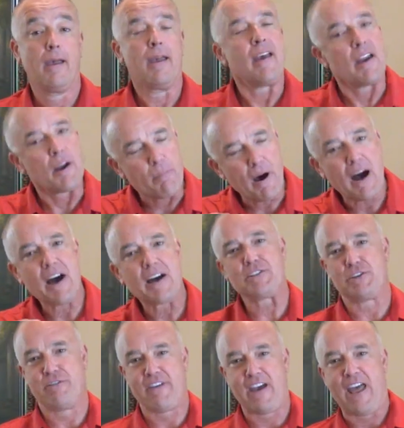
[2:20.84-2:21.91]
and a
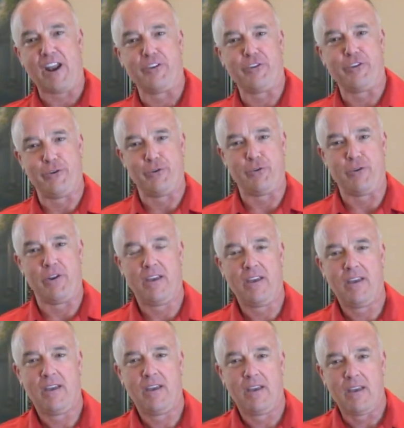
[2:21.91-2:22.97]
positive attitude
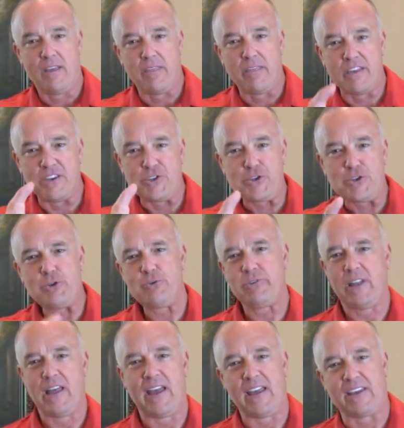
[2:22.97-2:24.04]
than two
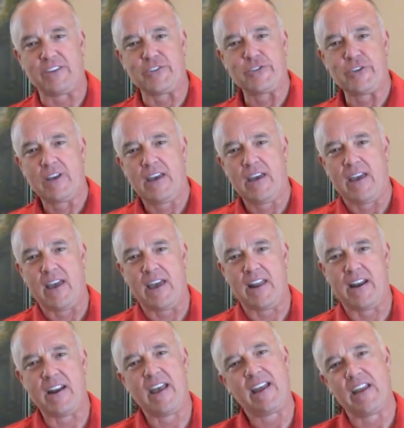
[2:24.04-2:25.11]
legs and
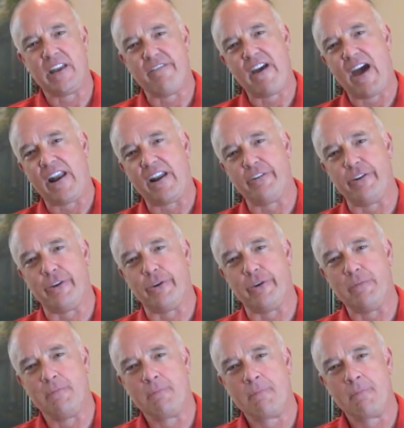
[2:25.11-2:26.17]
a negative attitude.
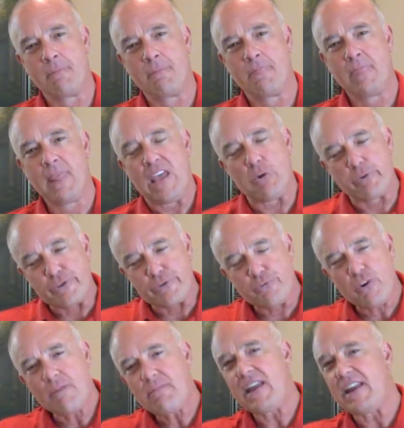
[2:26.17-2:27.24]
It was
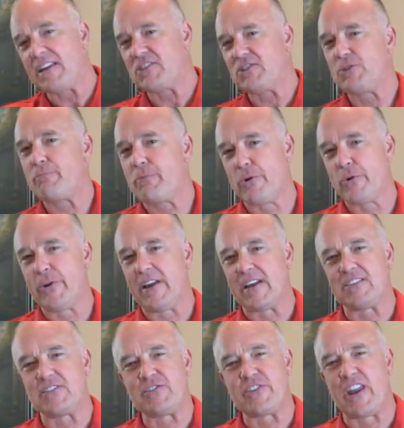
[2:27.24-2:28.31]
from that
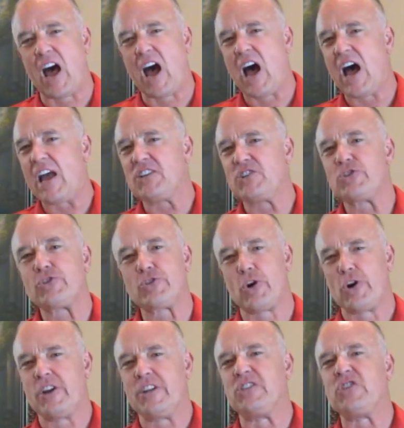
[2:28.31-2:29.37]
experience that I
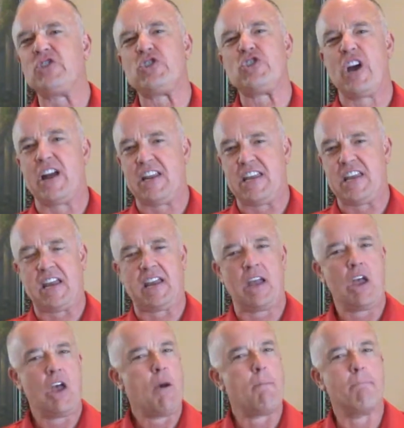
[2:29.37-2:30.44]
started studying
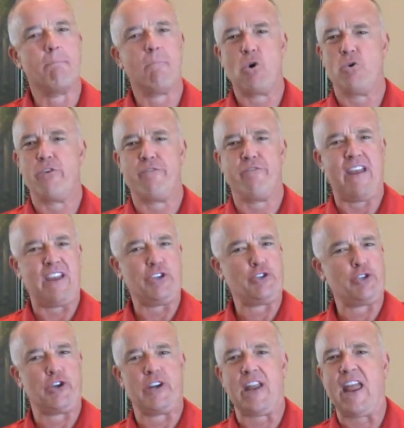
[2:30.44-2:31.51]

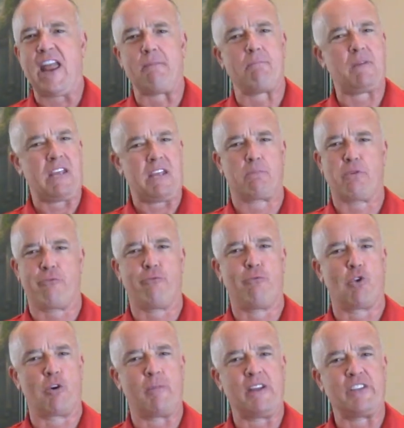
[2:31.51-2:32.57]
motivation and peak
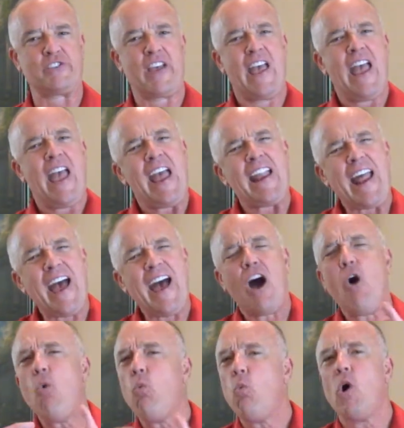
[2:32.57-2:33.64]
performance. And
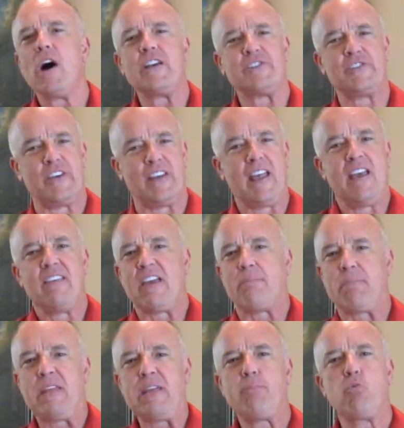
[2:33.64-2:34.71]
how was it that
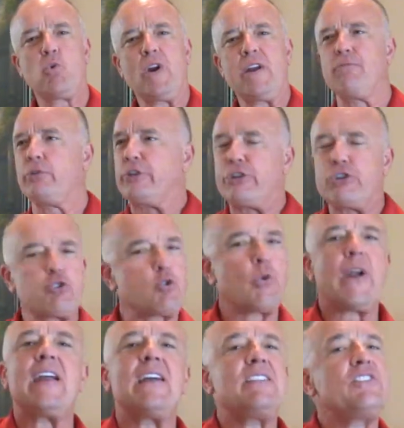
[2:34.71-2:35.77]
people were able to
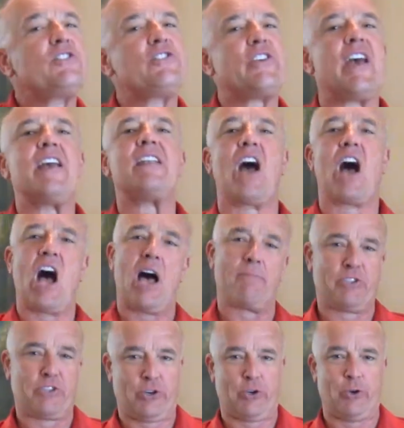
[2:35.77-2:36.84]
transcend
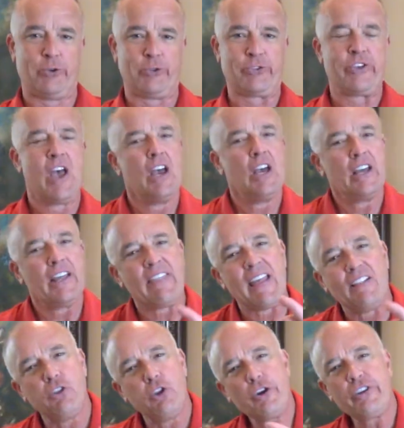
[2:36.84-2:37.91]
obstacles? They
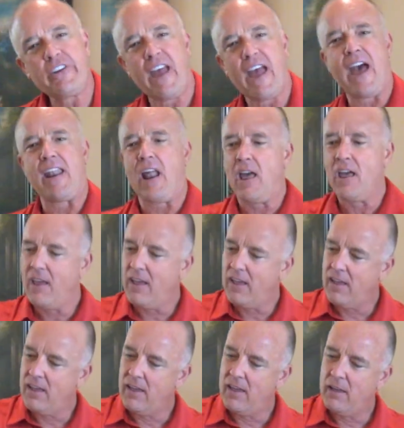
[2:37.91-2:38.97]
looked at
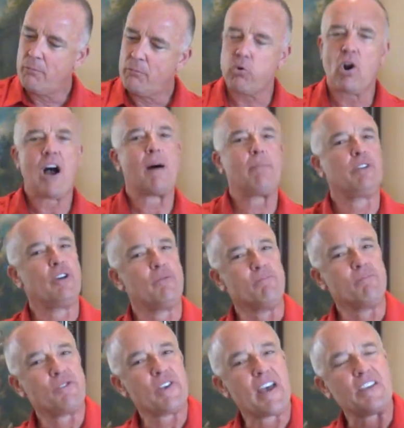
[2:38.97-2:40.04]

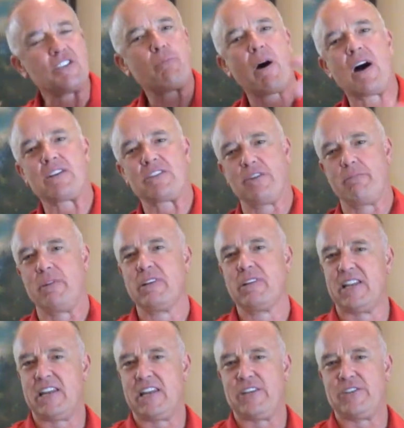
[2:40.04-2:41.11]
problems as
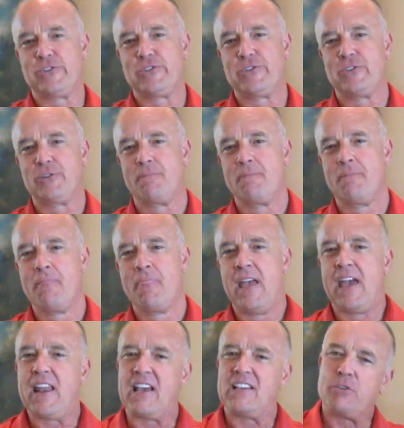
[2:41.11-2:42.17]
possibilities.
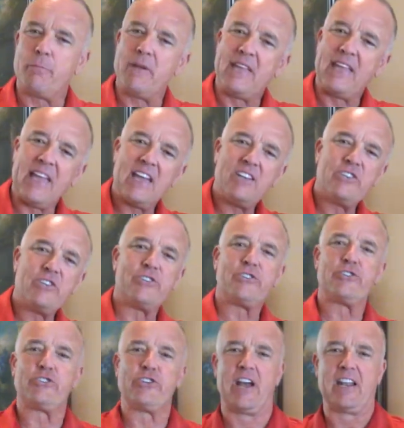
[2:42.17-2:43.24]
And as I began to
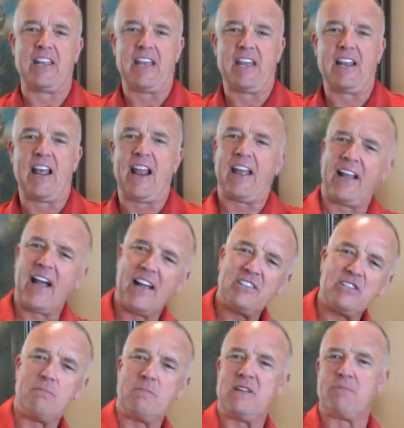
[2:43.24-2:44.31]
study it and I got
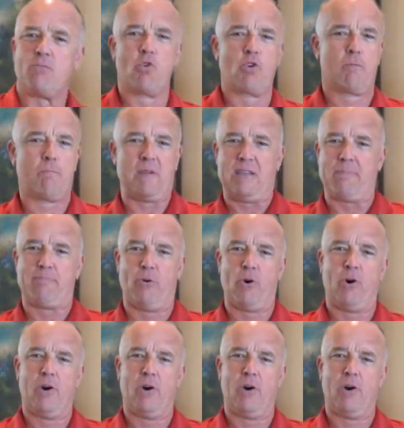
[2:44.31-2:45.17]
to meet more people,